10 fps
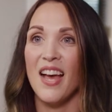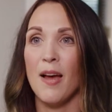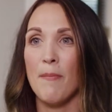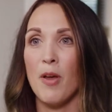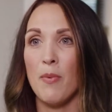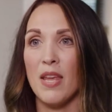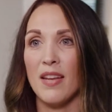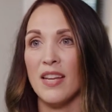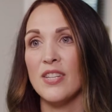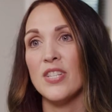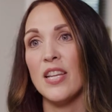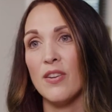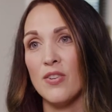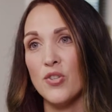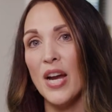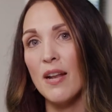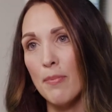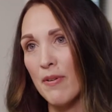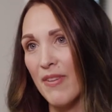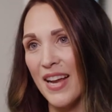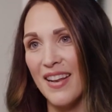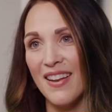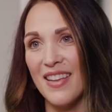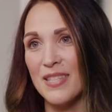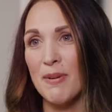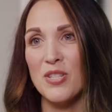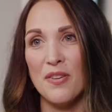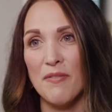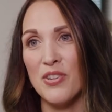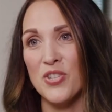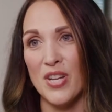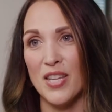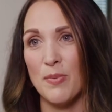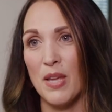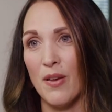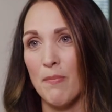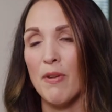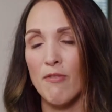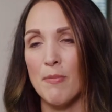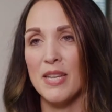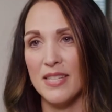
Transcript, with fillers: um, that we could continue to try to provide as much intervention as we could, but from a